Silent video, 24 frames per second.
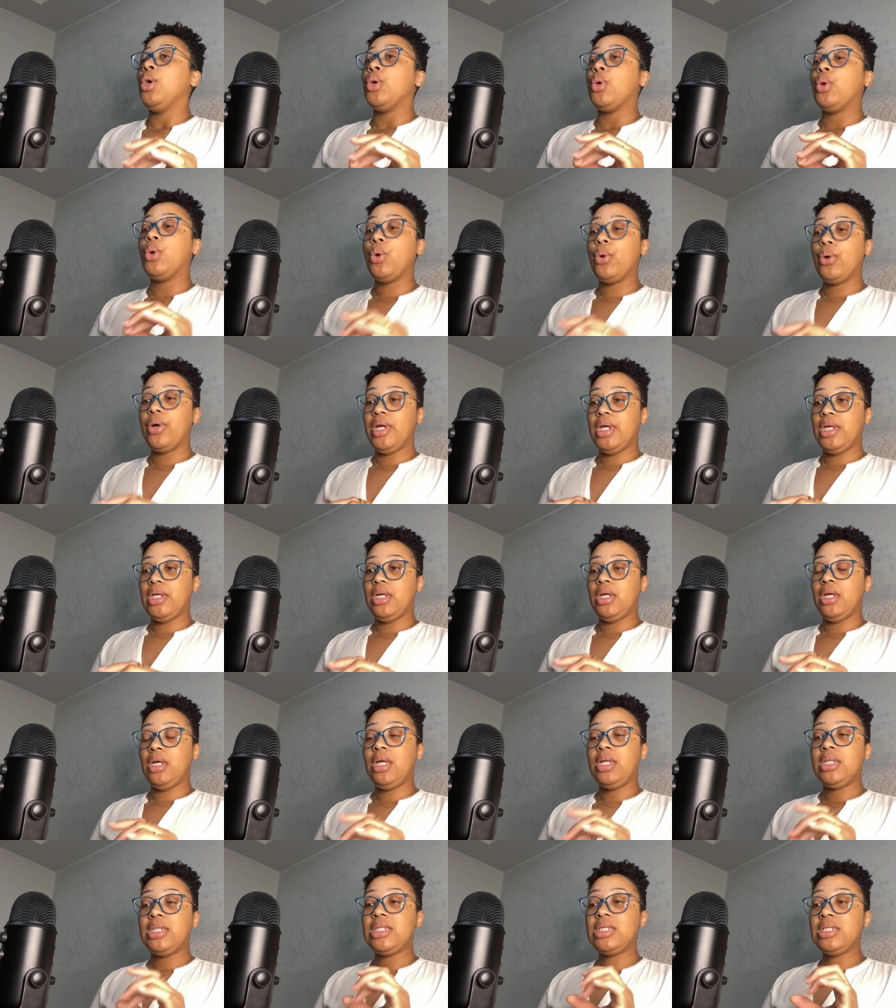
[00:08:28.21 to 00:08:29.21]
going
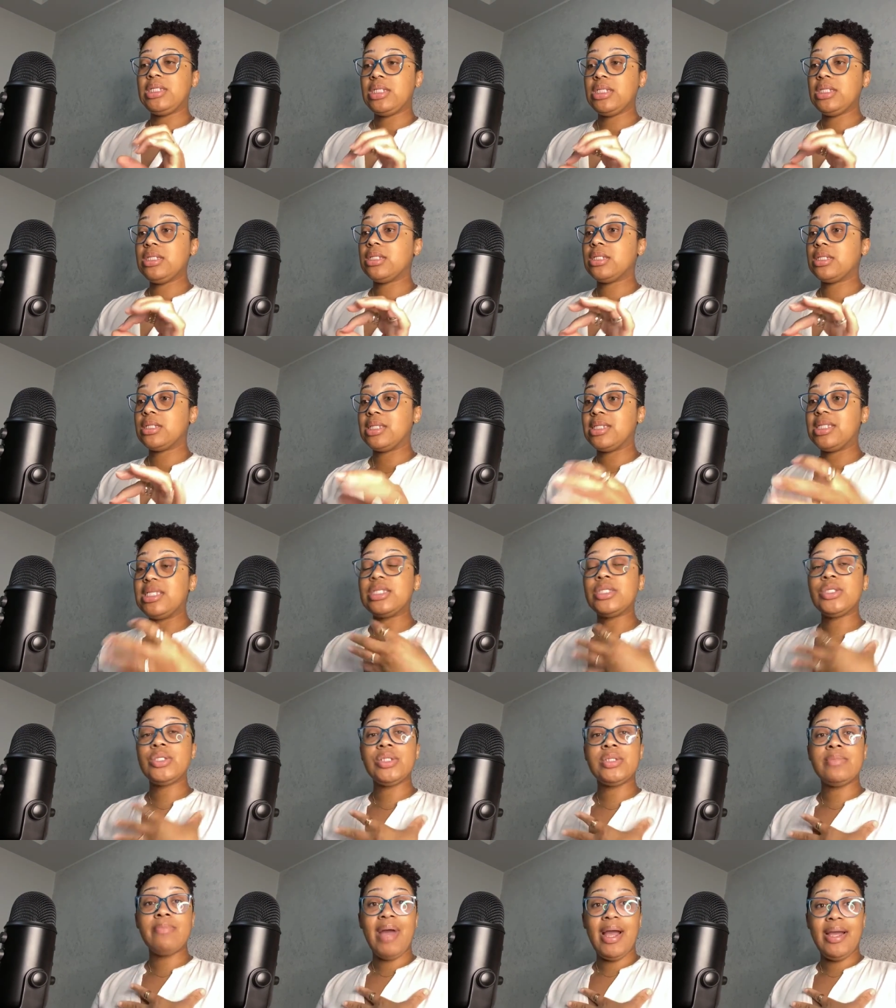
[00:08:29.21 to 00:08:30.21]
this is this
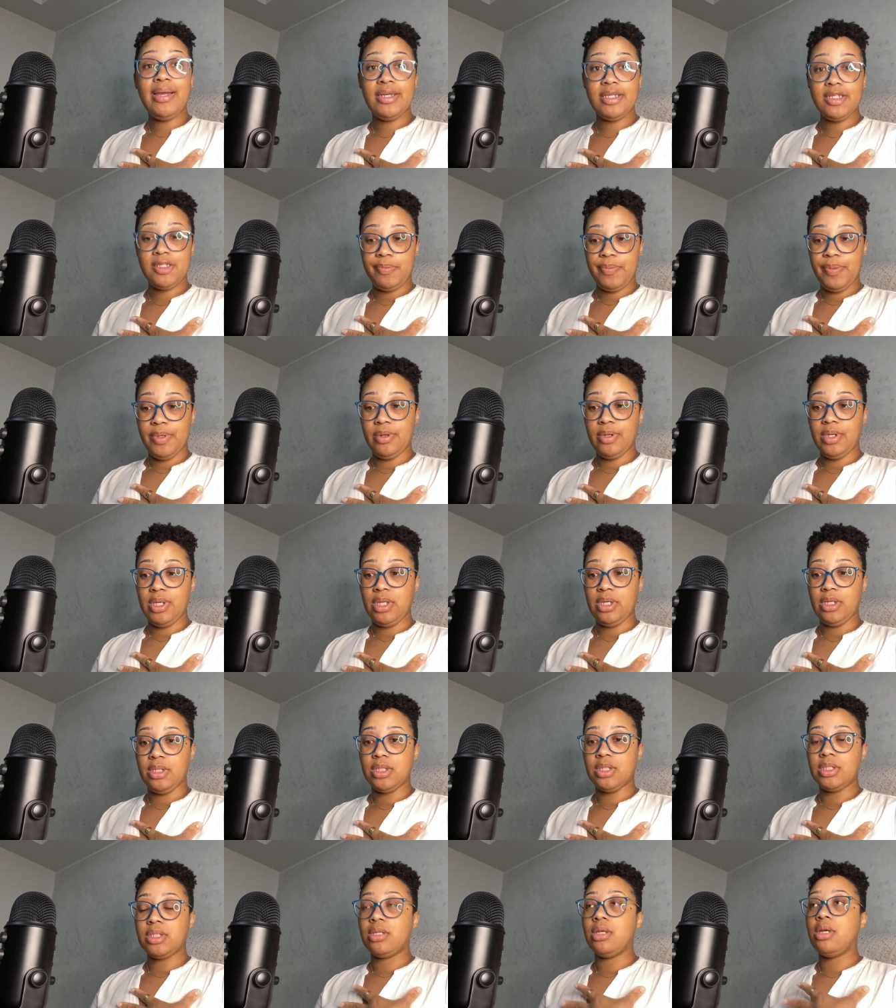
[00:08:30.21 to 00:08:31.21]
is my
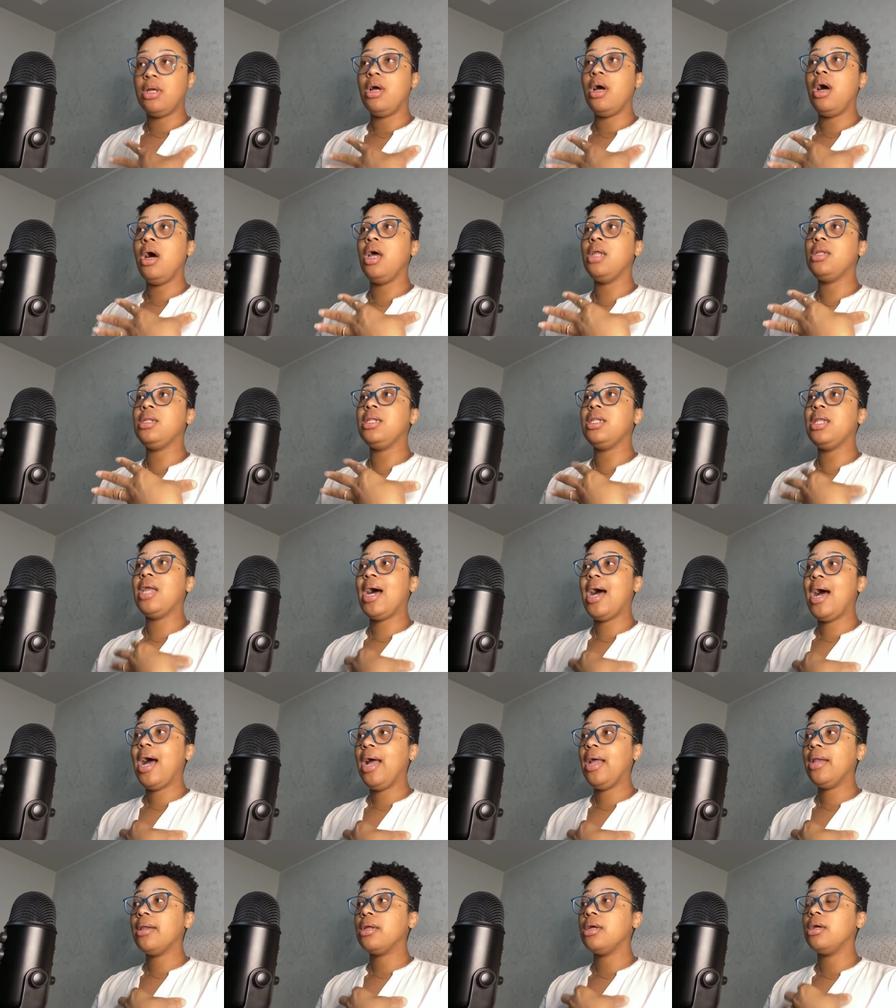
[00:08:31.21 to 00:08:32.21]
experience. A
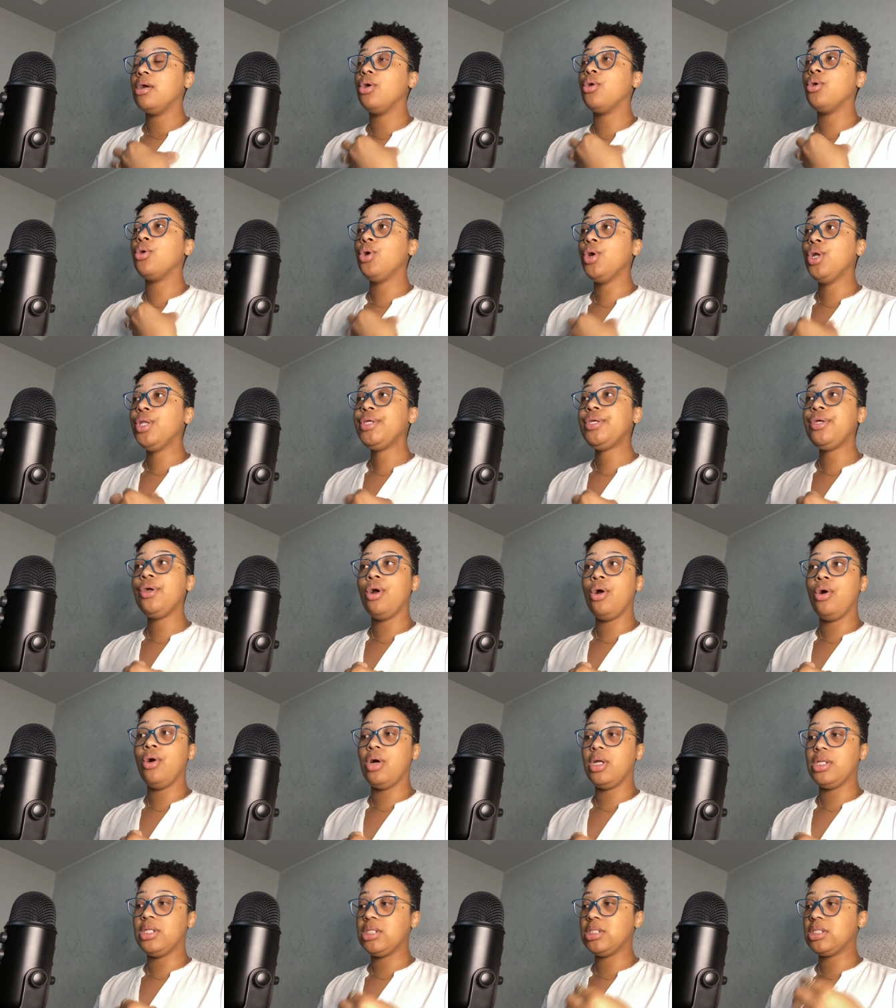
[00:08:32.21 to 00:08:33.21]
lot earlier
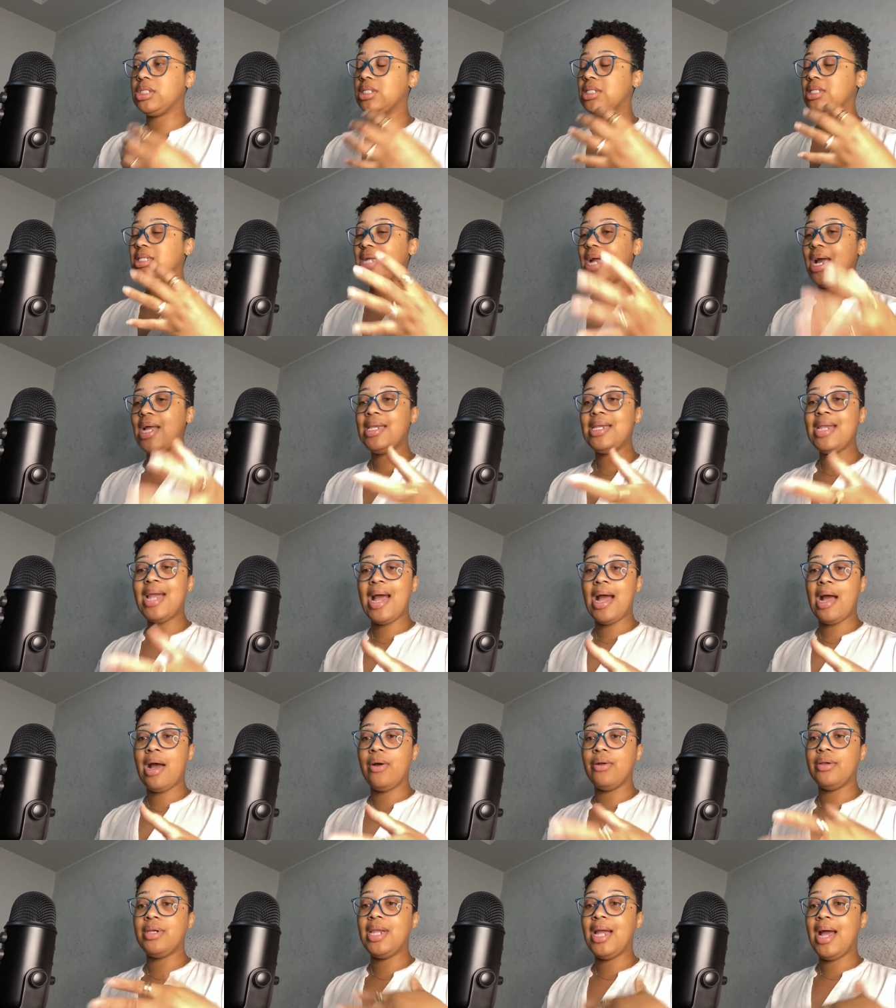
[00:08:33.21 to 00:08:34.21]
on, this is not
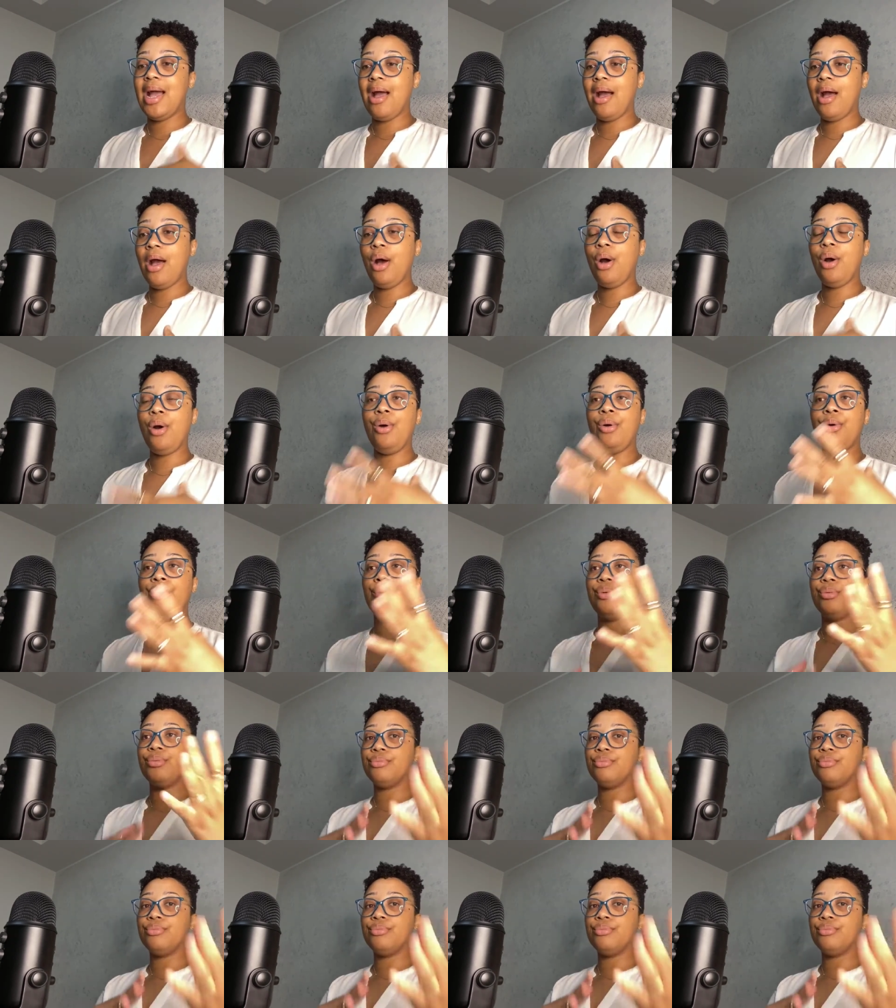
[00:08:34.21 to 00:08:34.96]
now. Now,